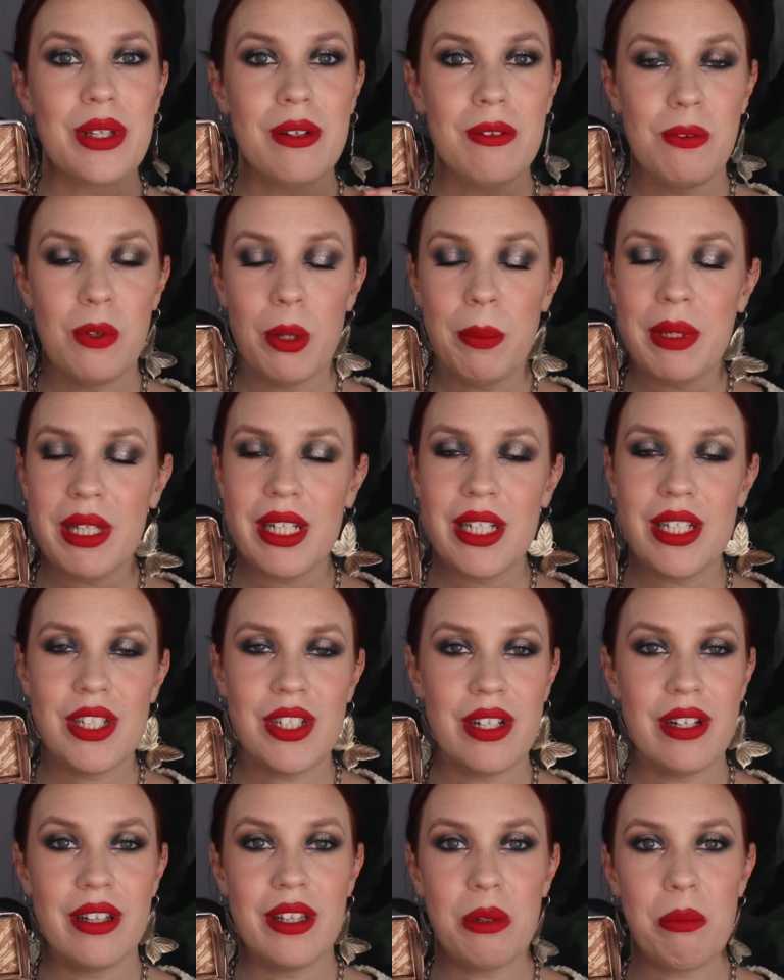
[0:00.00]
The
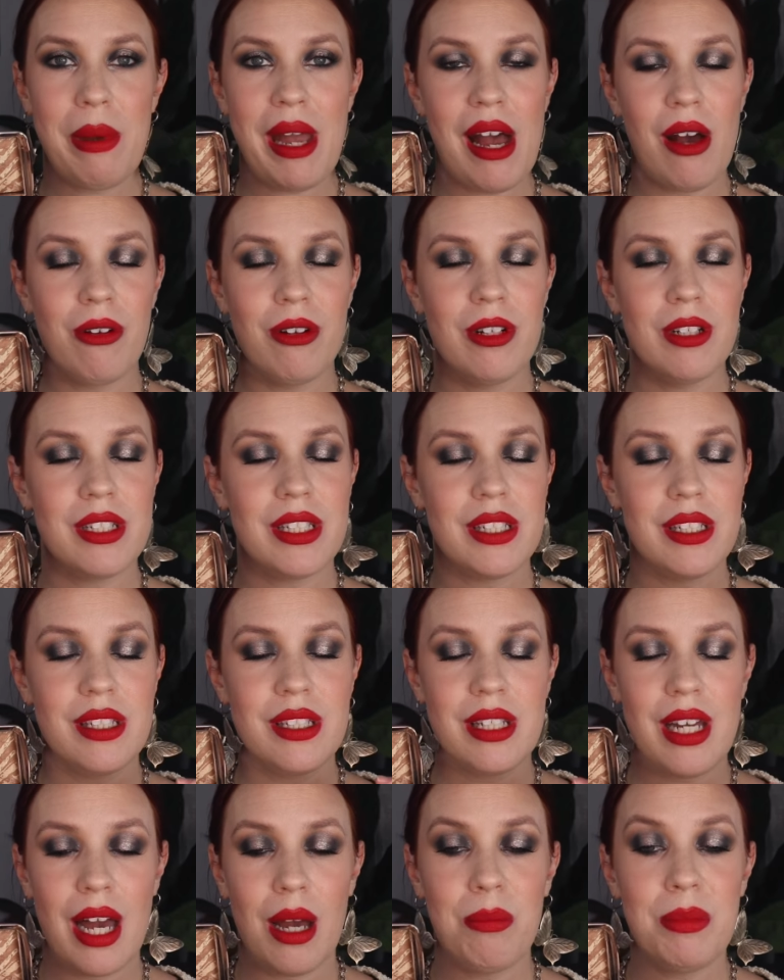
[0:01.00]
formulation on their powders is
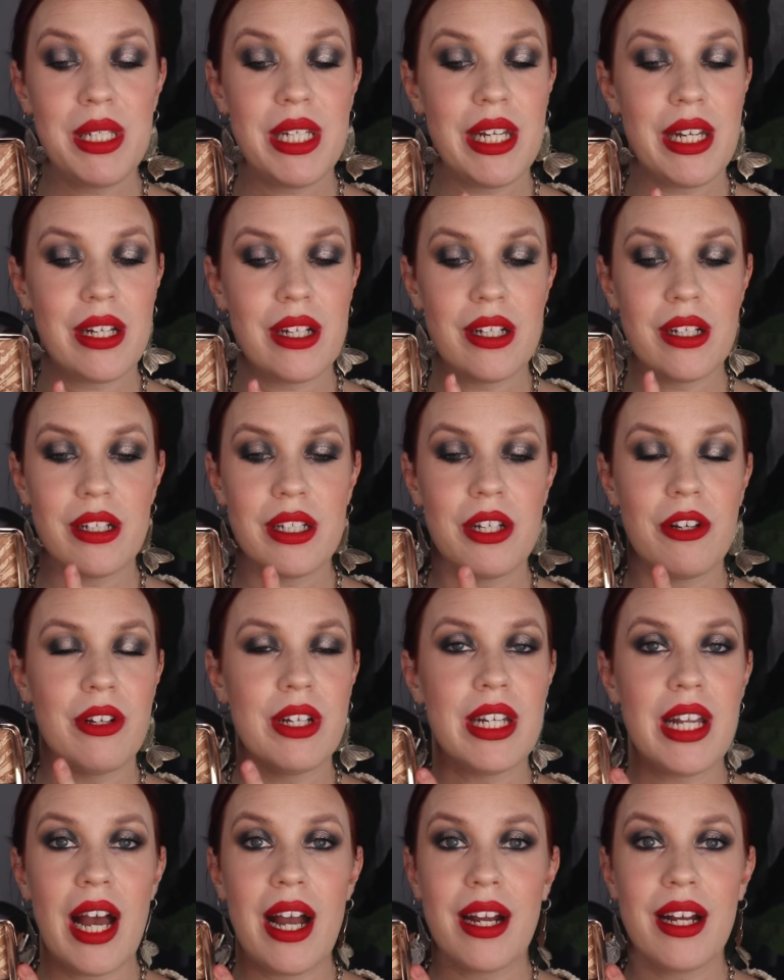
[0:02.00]
top tier. You're
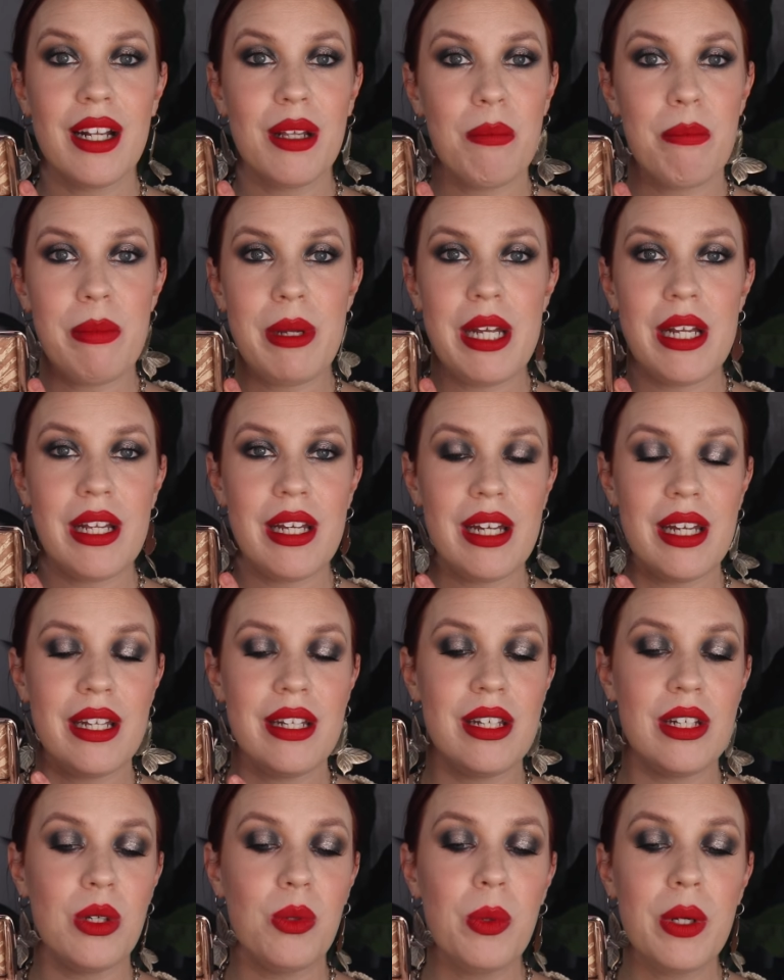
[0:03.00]
not gonna beat
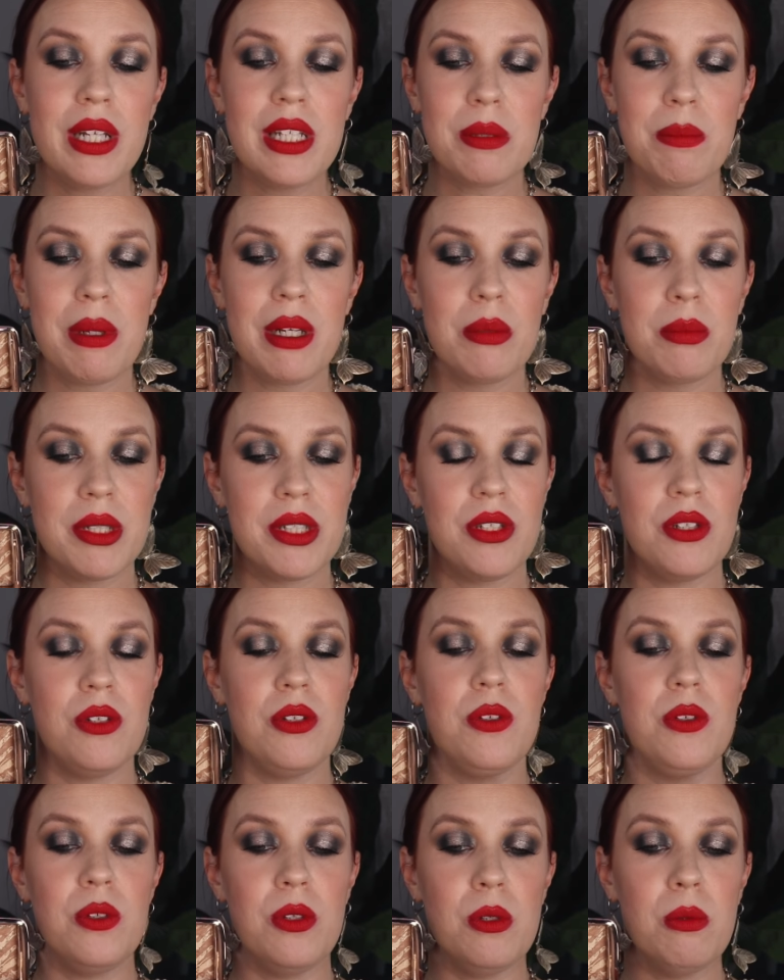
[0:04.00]
it. No one's been able to
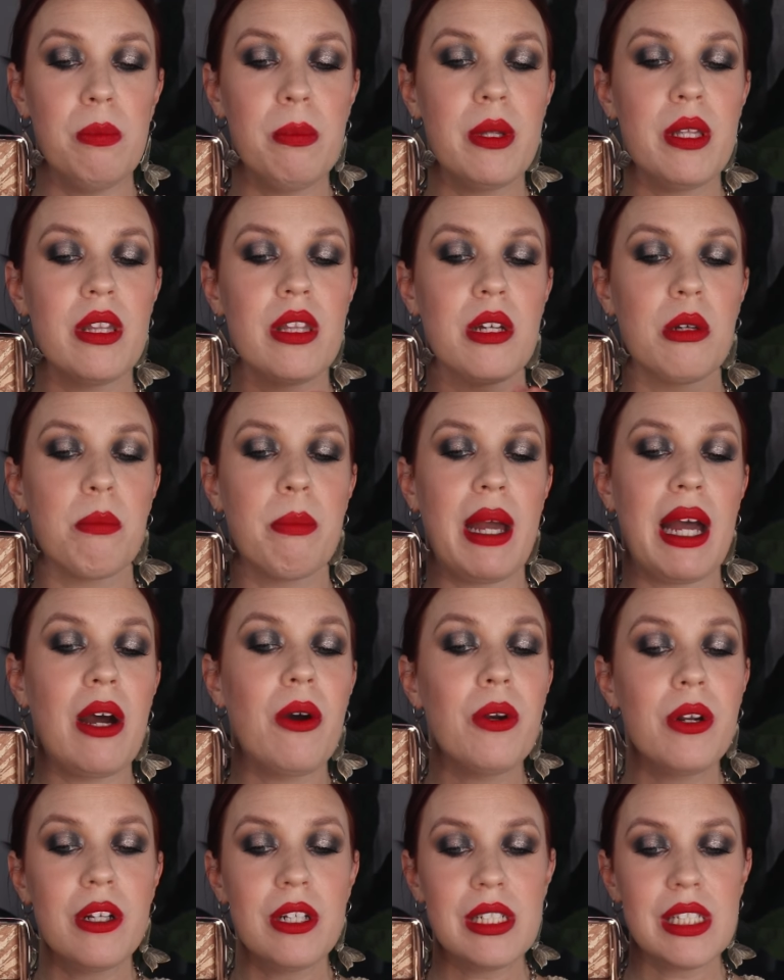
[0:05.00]
dupe their
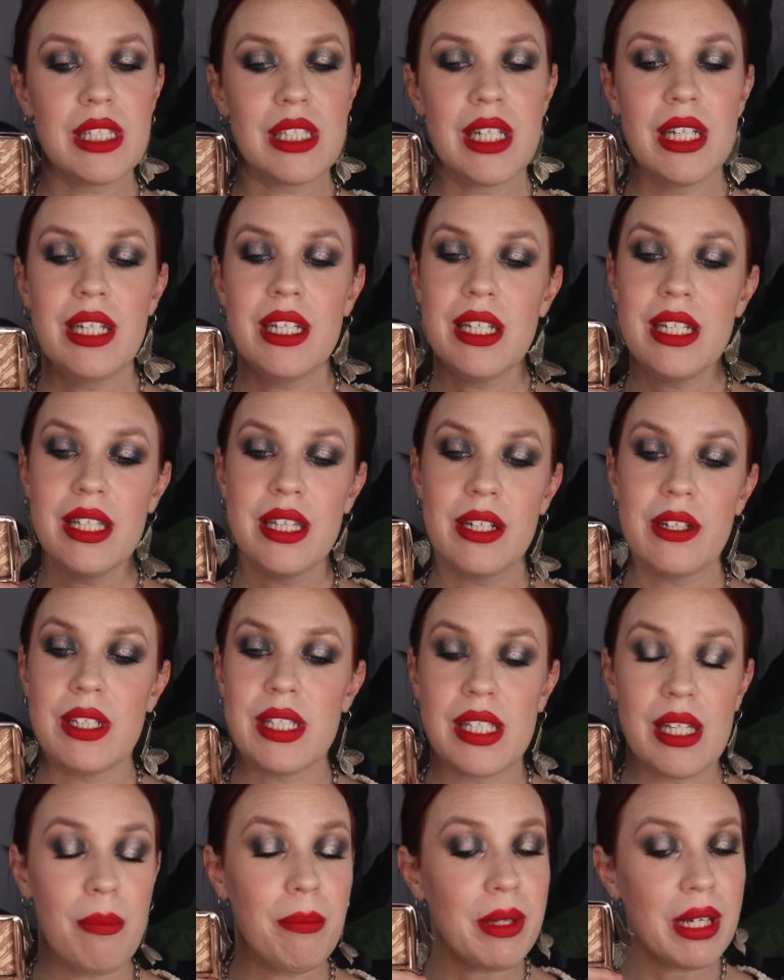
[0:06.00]
powders. There's
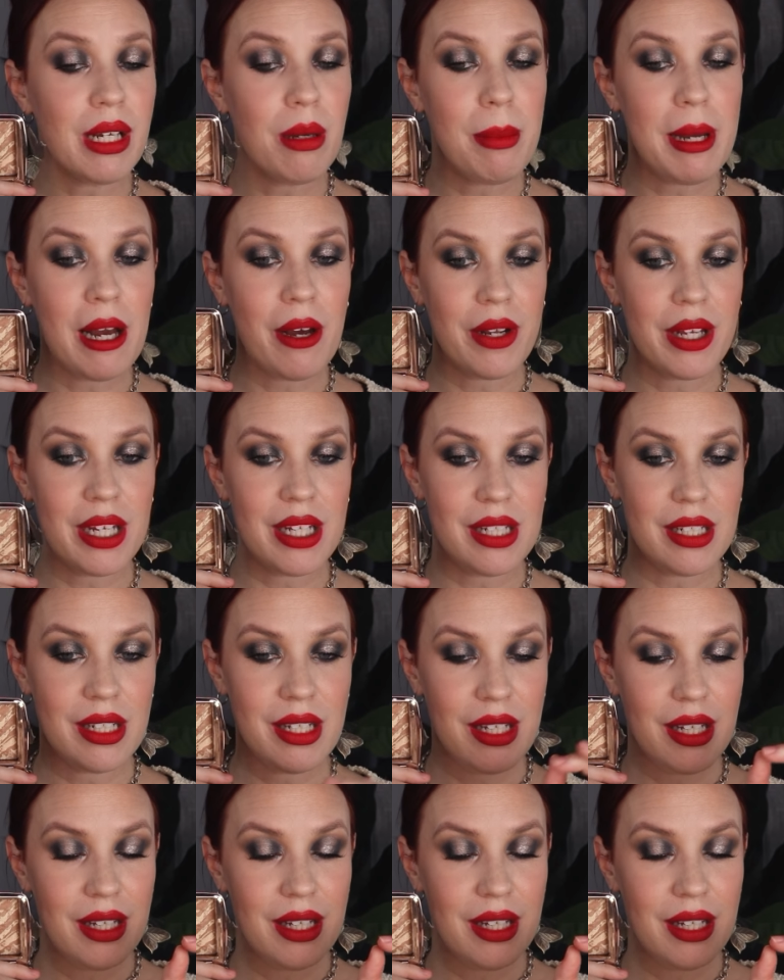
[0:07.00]
something about it.